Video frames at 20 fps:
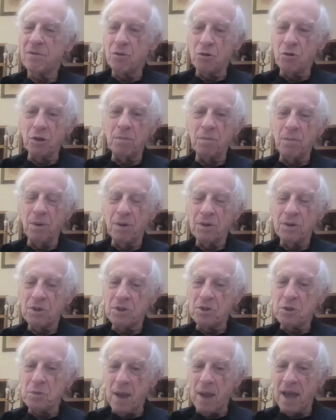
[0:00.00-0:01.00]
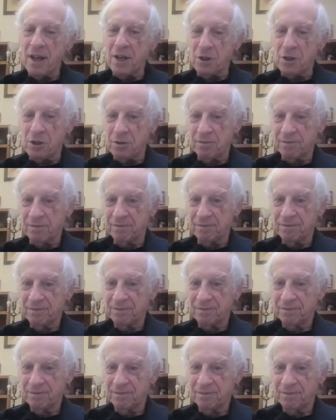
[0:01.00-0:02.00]
good books in Spanish.
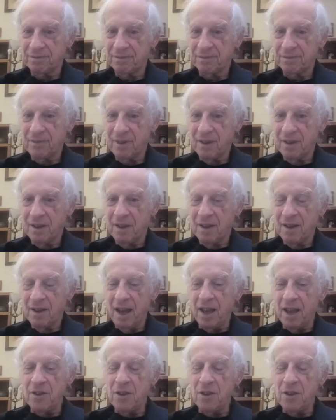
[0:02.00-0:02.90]
Okay.